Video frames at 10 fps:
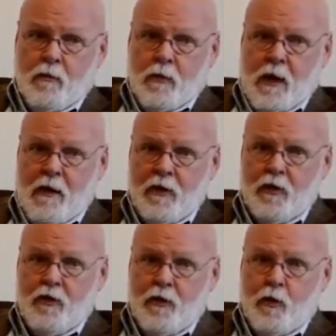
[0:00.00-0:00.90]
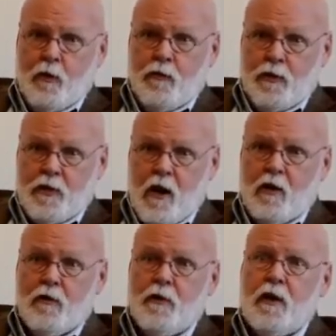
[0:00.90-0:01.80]
having to do with
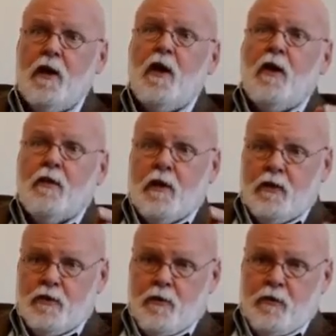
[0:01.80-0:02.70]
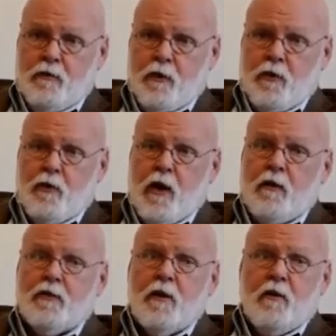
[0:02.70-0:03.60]
photography, the history of
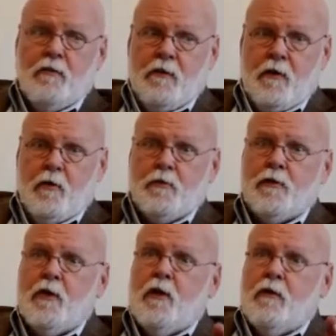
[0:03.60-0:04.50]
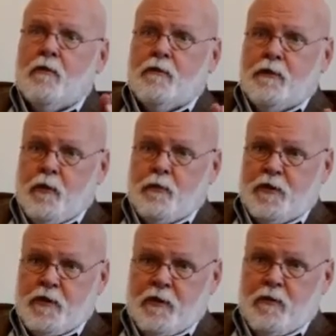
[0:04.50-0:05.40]
photographs, films, film
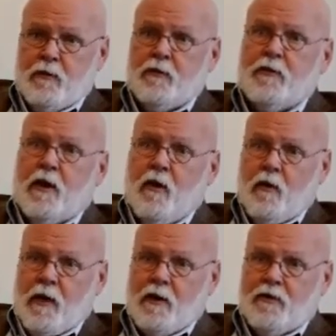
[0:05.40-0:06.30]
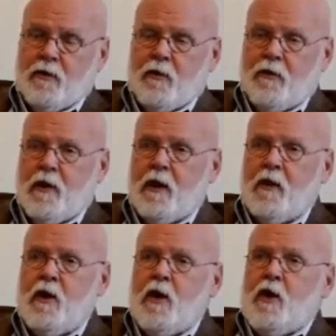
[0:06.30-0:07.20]
stills, and all that sort of thing.
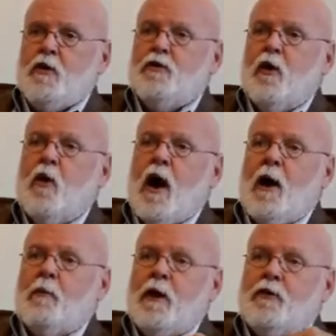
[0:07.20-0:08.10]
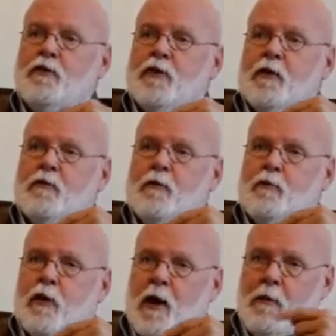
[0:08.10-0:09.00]
So I'm interested
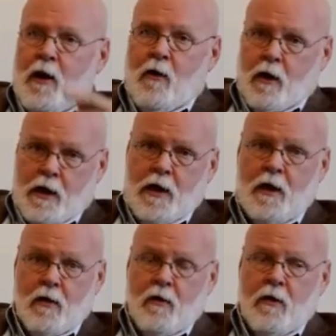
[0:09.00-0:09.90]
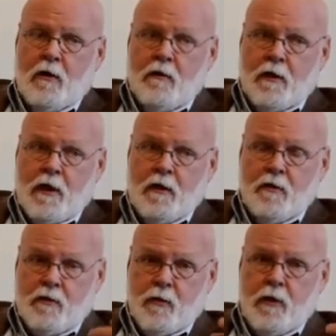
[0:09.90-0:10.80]
primarily here, in the case
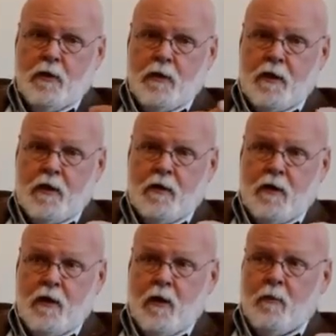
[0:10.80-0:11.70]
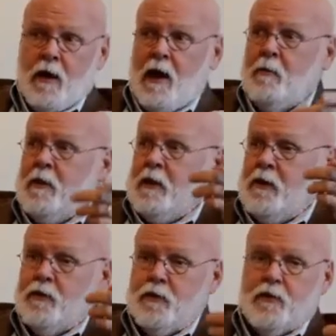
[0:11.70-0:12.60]
of Tweedledee and Dum, I'm
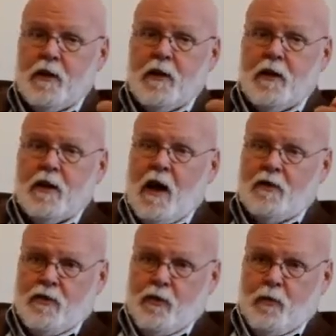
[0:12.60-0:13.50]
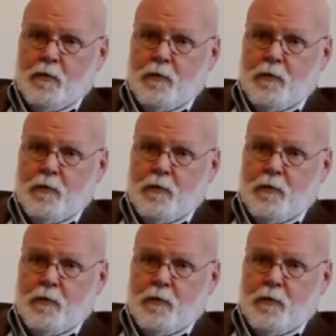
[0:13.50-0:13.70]
interested in costume.